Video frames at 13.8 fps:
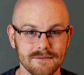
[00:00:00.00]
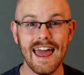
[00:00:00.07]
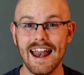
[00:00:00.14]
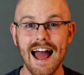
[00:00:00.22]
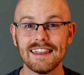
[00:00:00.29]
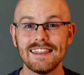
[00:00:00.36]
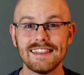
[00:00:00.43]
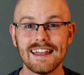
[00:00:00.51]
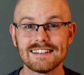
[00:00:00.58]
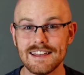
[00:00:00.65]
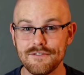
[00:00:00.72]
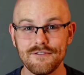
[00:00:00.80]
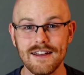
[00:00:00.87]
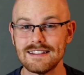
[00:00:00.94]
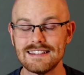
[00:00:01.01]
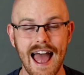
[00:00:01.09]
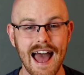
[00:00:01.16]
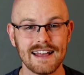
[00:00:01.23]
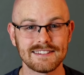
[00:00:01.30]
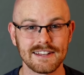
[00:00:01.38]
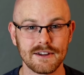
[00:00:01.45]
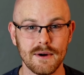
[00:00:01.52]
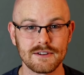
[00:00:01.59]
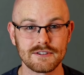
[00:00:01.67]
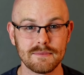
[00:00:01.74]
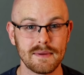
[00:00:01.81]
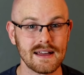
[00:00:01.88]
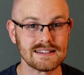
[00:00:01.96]
And I think that is a fantastic
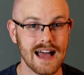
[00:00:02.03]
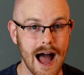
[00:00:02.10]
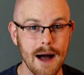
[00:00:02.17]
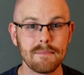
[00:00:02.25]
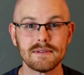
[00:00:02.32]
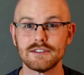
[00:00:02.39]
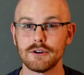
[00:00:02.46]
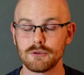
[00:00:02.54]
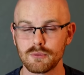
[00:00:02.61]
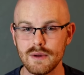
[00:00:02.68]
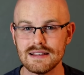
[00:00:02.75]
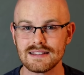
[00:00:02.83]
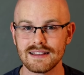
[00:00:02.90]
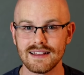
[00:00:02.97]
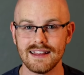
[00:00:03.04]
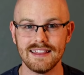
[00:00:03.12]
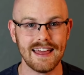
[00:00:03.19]
question because up until recently,